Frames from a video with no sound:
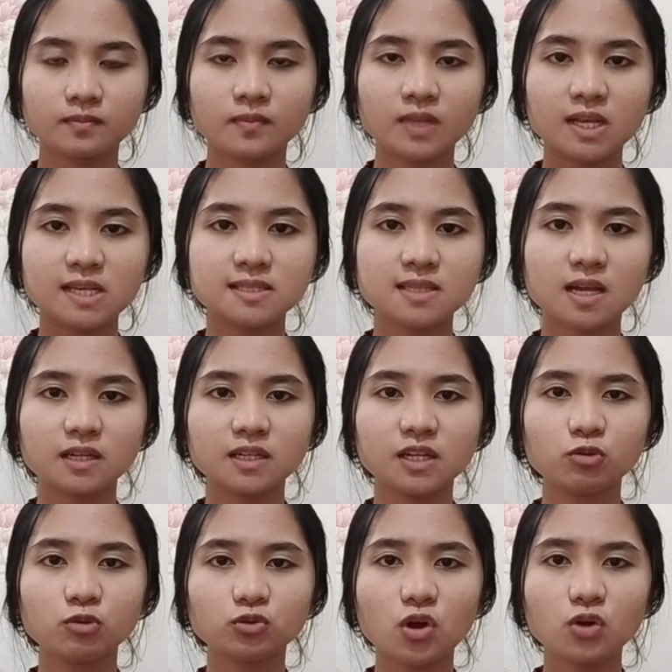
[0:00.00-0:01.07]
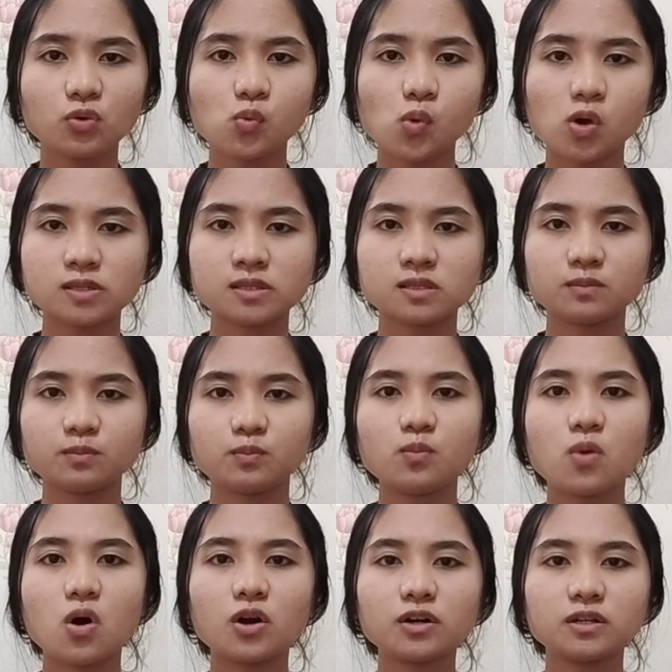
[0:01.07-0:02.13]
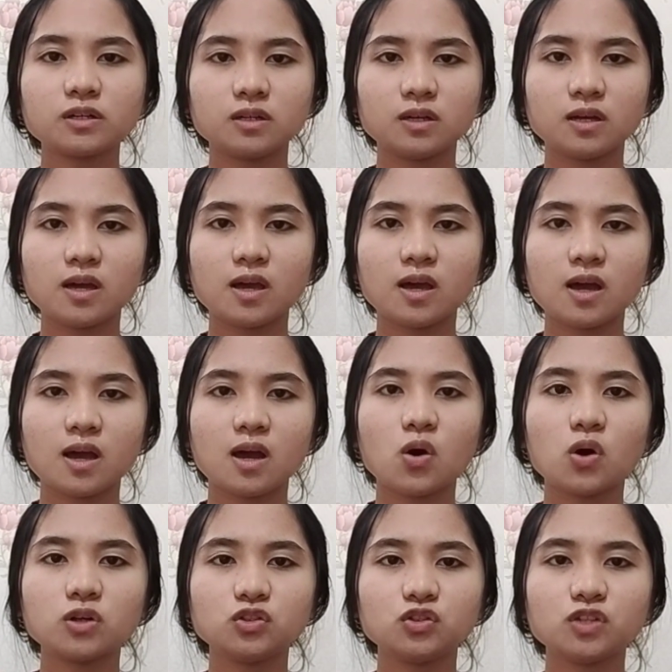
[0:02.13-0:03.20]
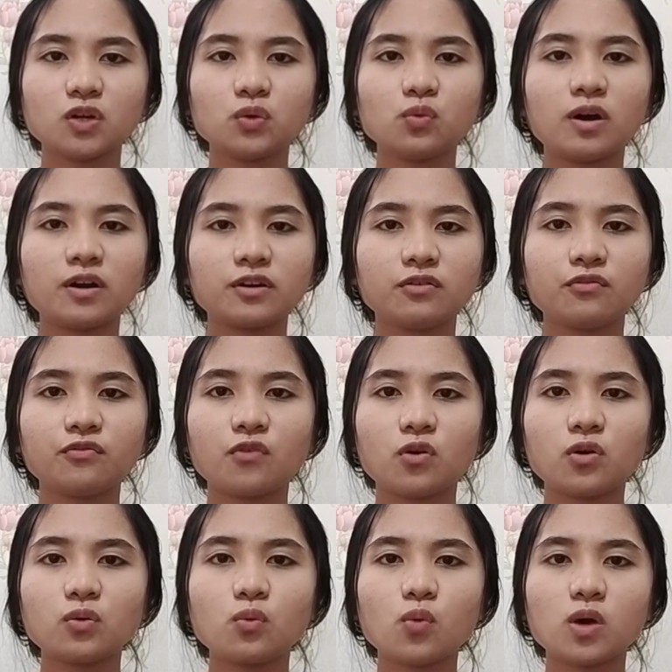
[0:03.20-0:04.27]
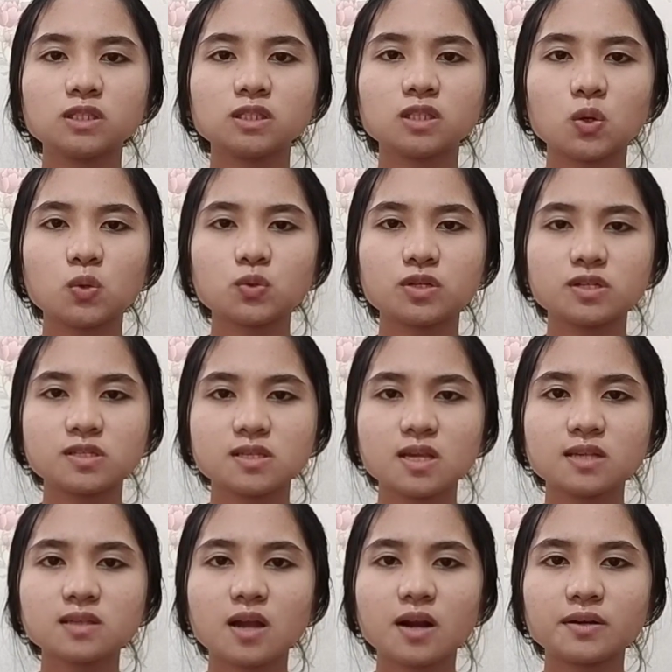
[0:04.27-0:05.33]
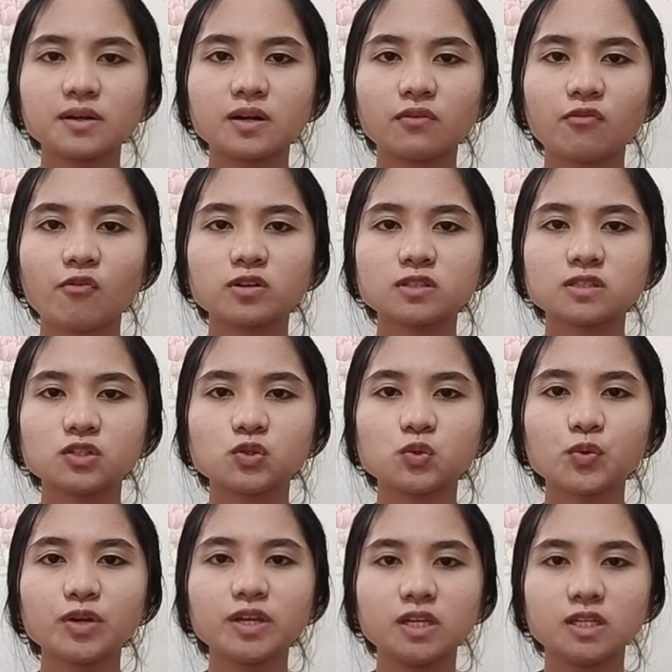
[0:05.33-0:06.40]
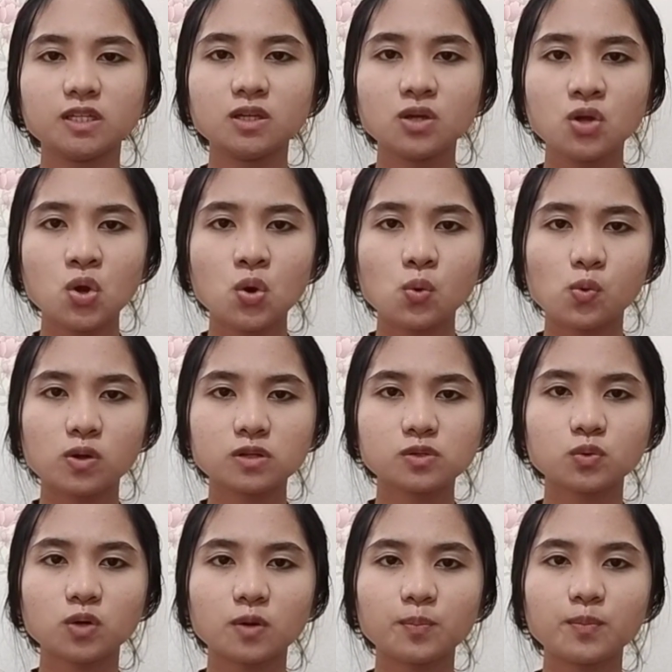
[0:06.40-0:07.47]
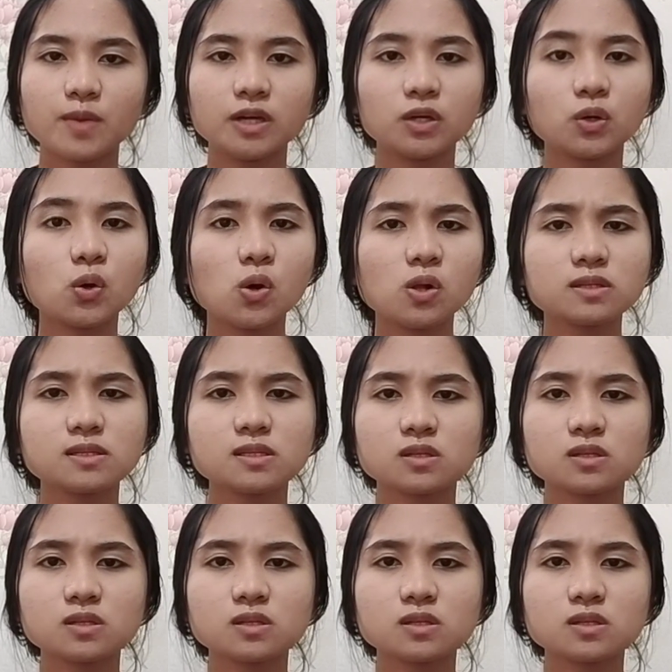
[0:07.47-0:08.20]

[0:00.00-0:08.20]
Isaac Newton was born on January 4, 1643 in Walsall by Coles